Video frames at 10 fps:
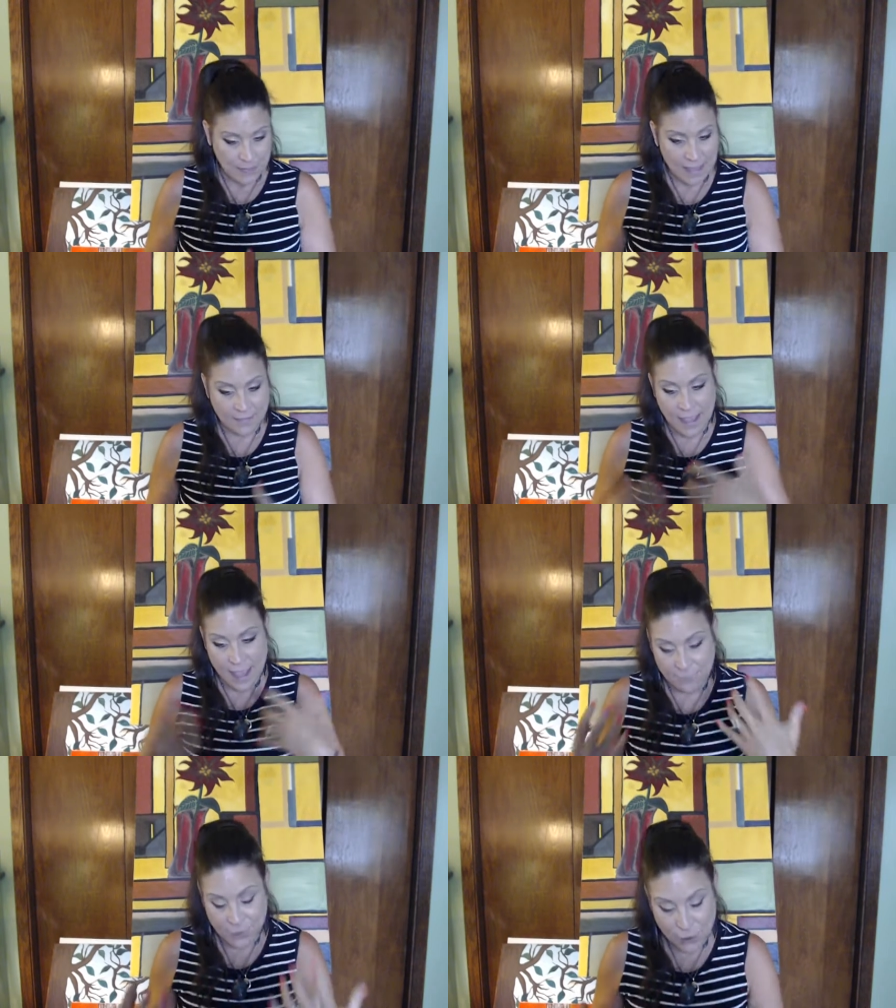And the
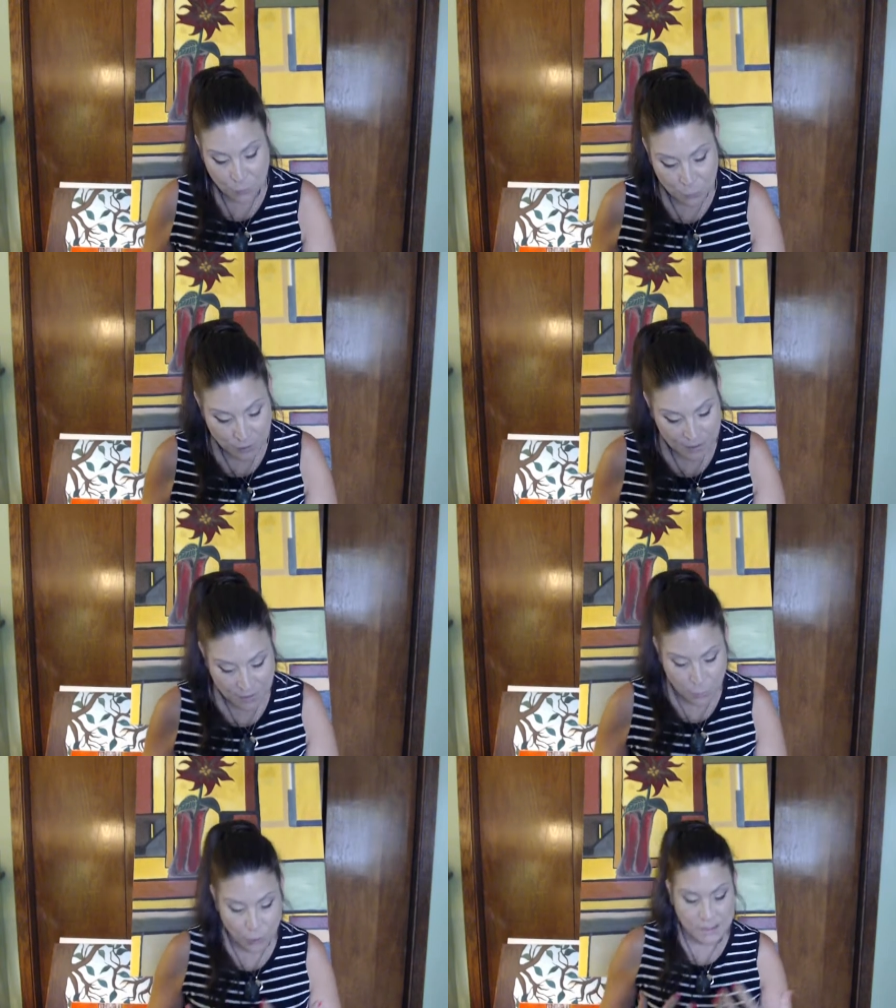effort you put in, the
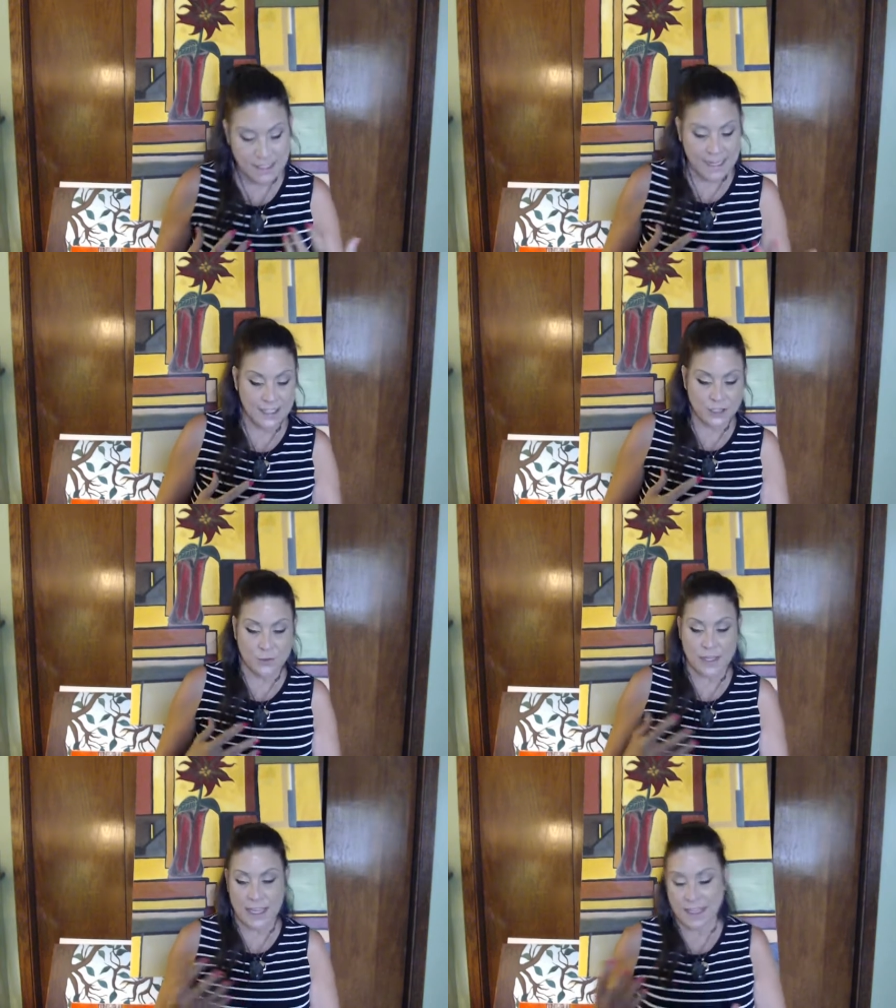more excited you
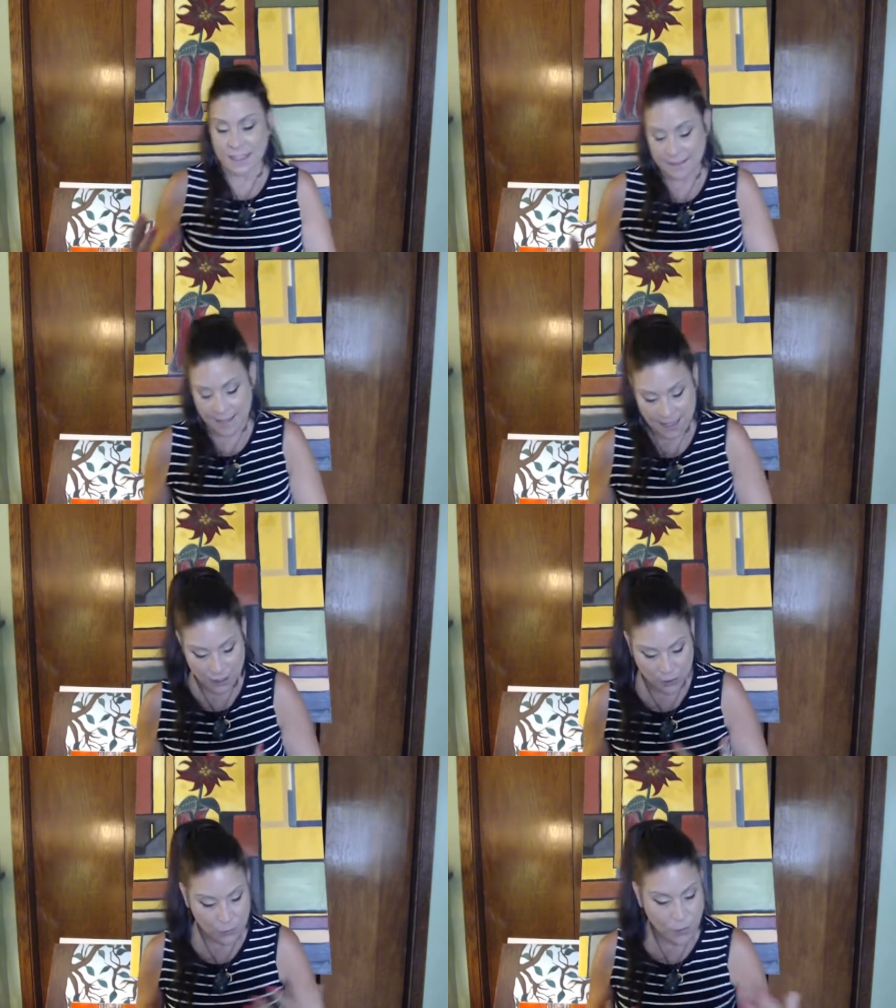get, and then
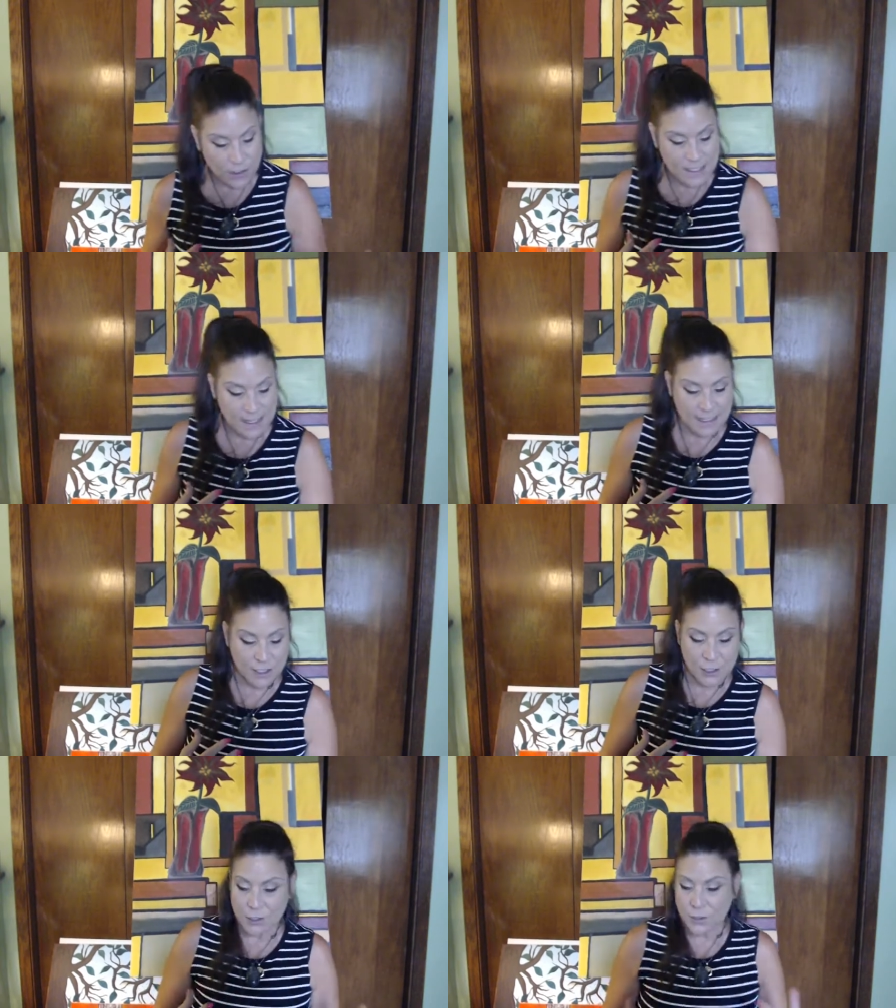you are sending
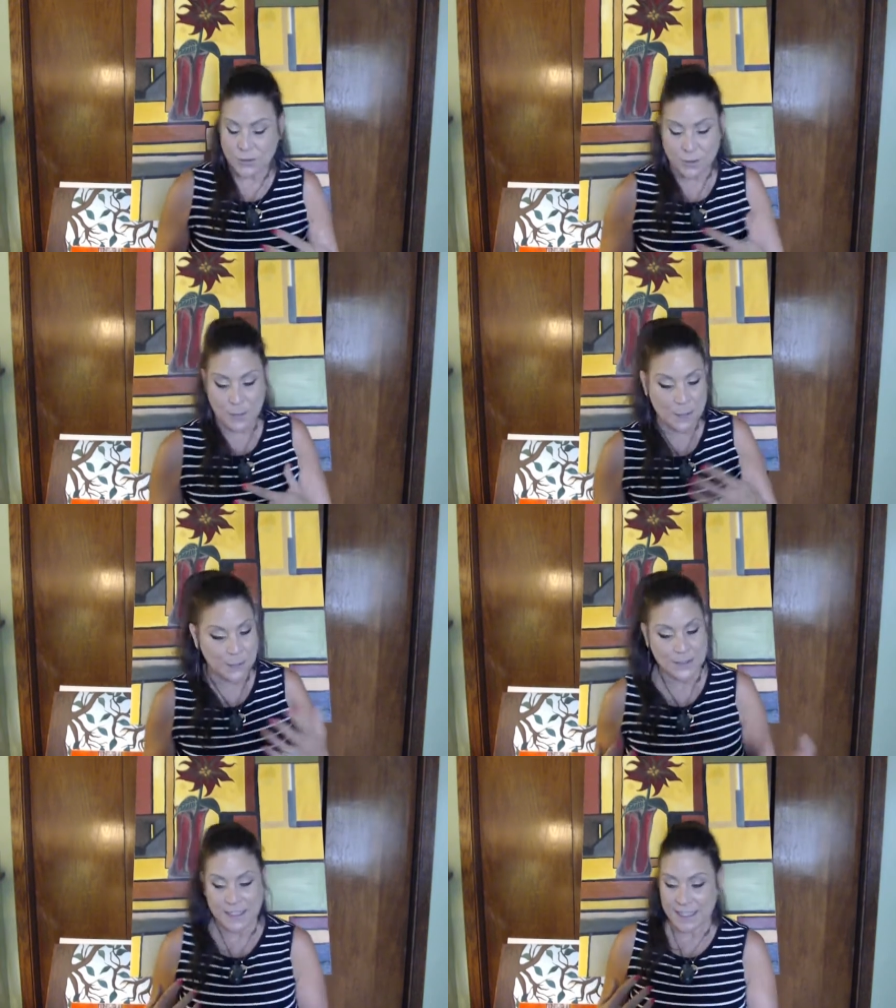good news or people
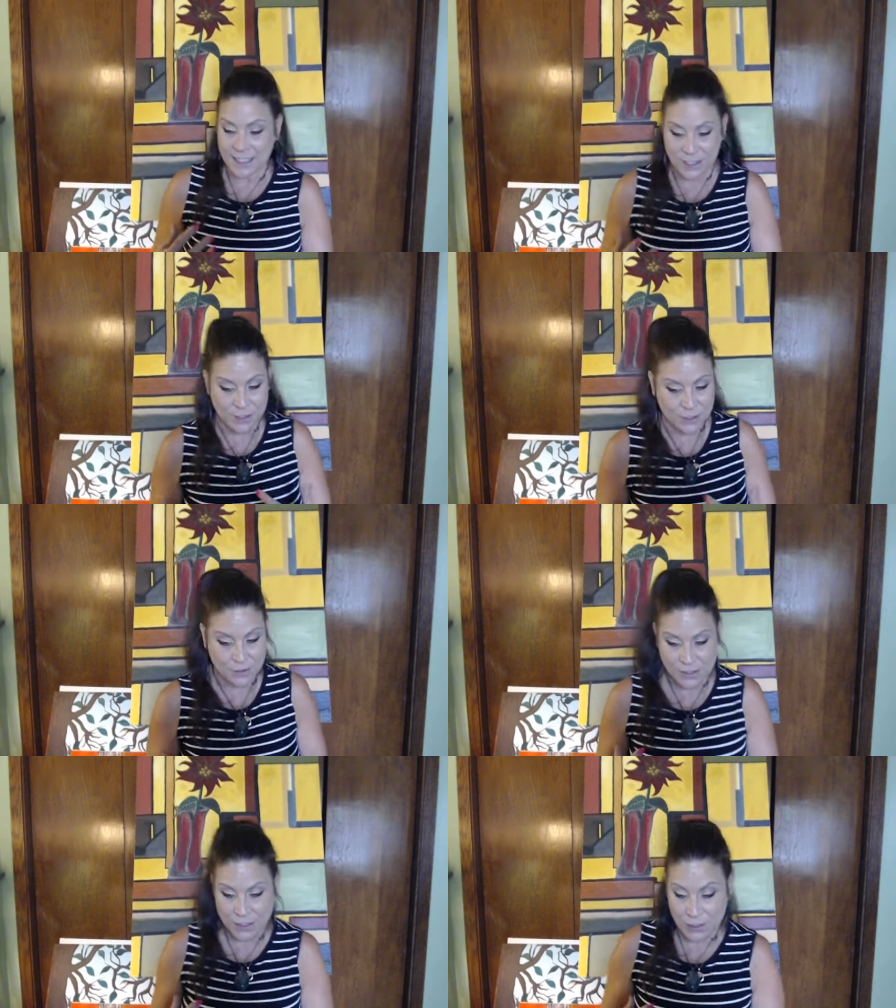are sending good
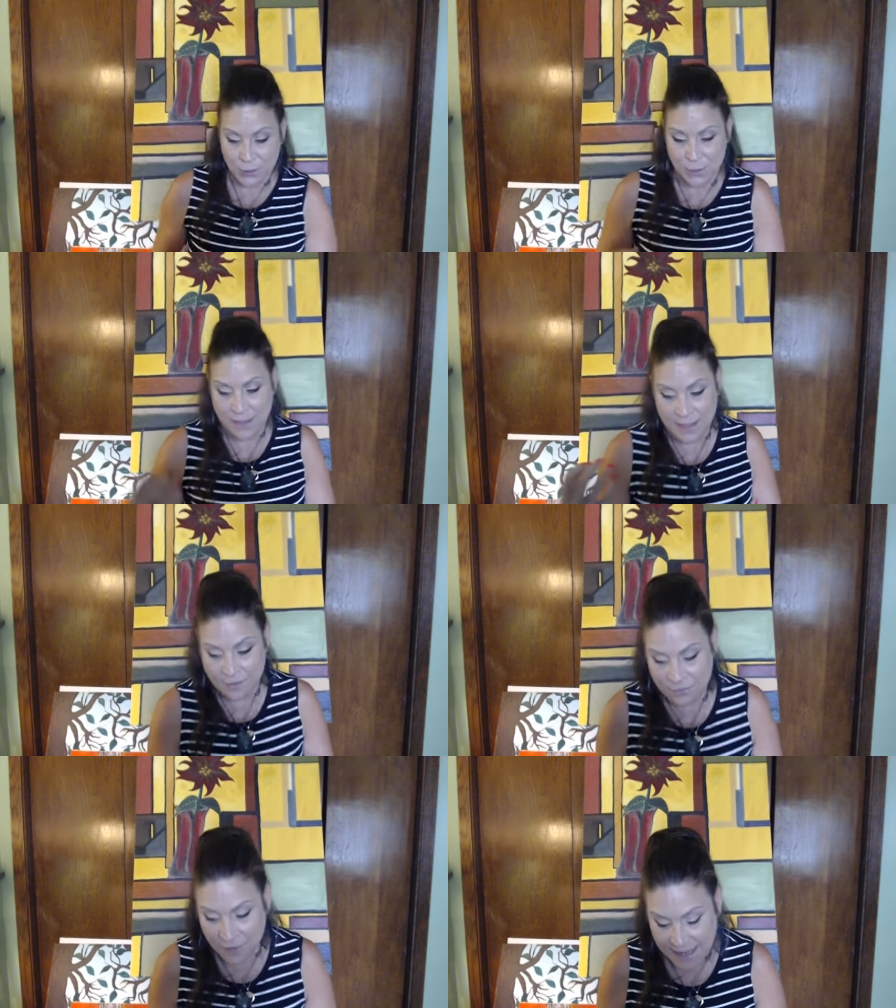news to you, and then
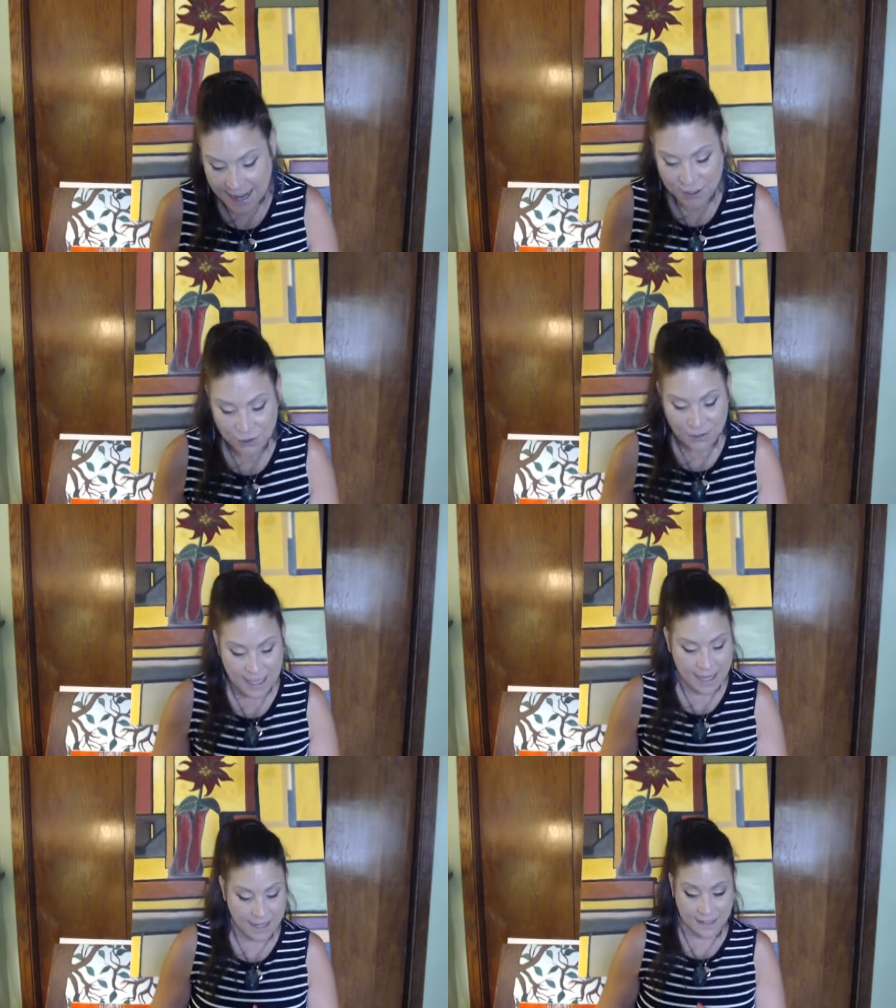financial
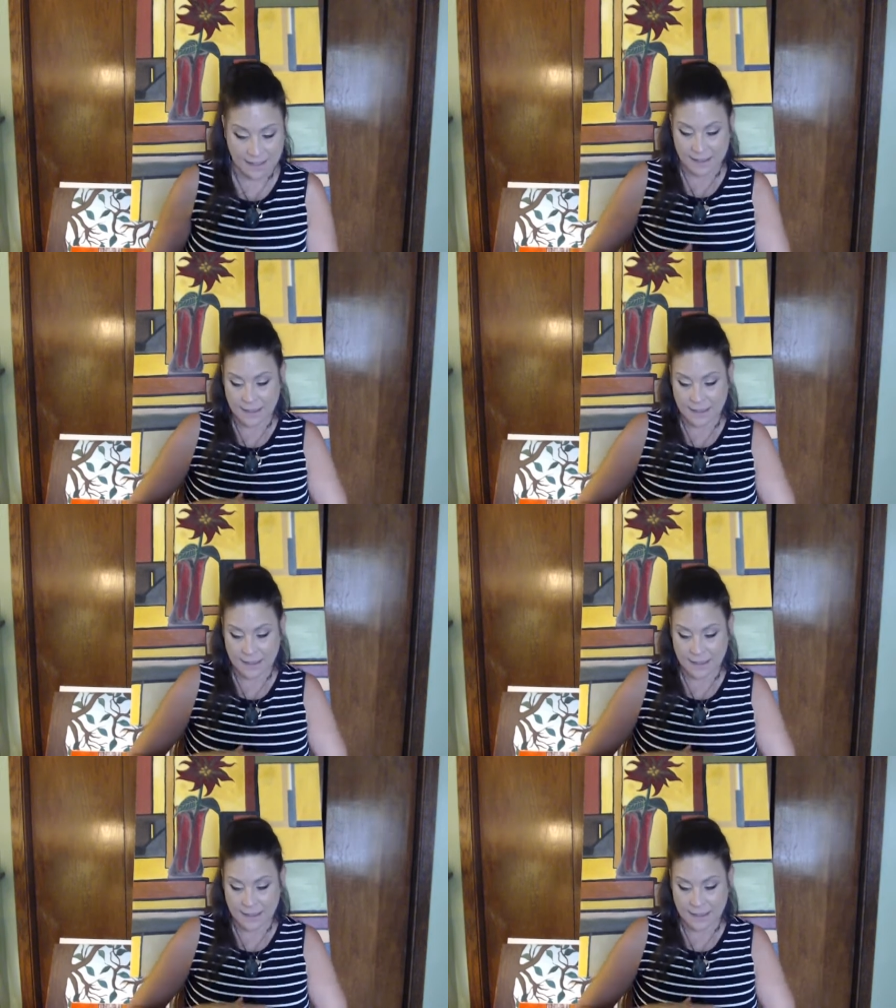gain